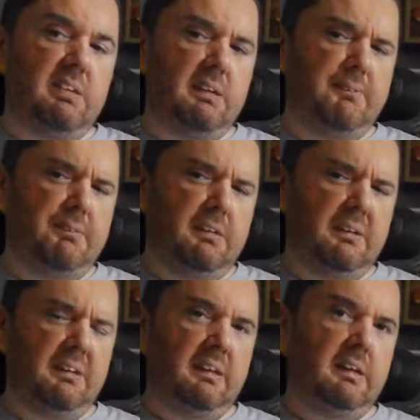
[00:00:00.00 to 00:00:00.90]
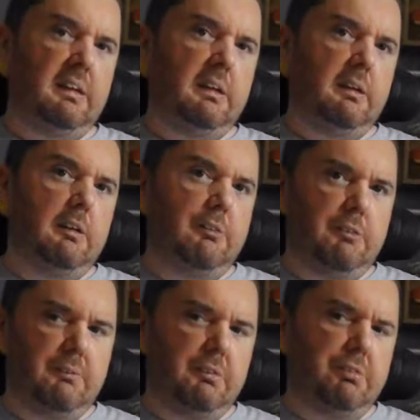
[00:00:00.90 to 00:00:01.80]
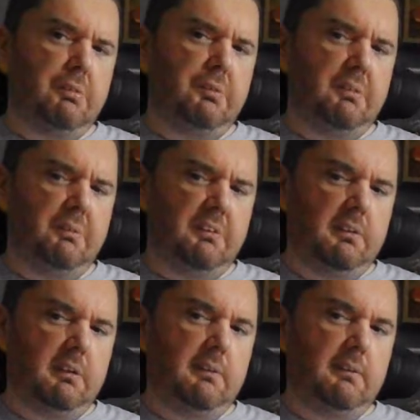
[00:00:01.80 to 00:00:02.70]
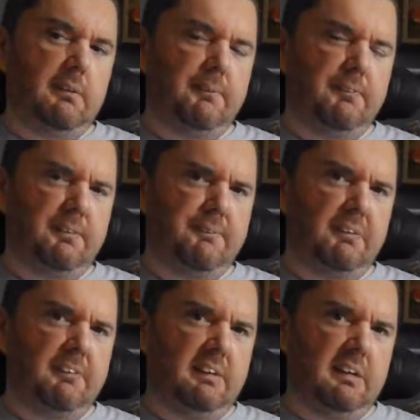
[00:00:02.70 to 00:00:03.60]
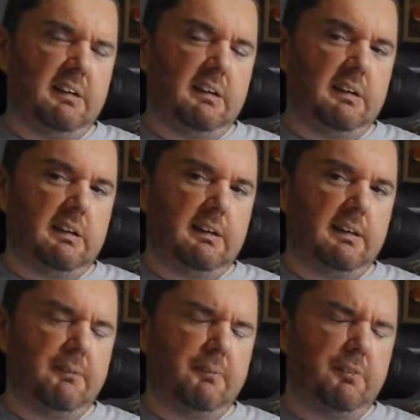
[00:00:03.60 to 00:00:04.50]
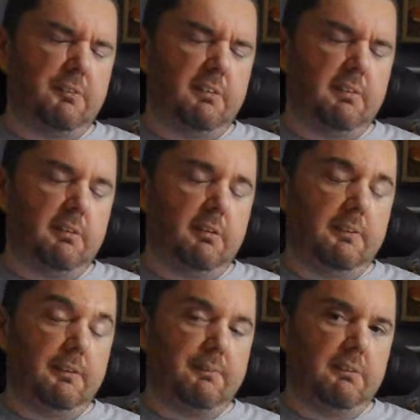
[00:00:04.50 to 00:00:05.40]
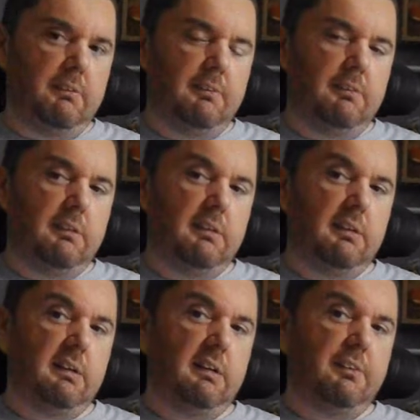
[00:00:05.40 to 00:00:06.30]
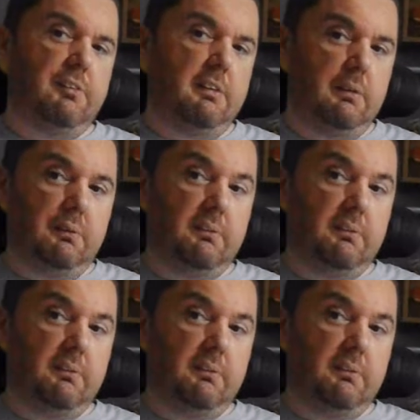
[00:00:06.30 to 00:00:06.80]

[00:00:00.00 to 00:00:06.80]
but last time I tried coconut, it was in a biscuit, and it wasn't a good experience. So,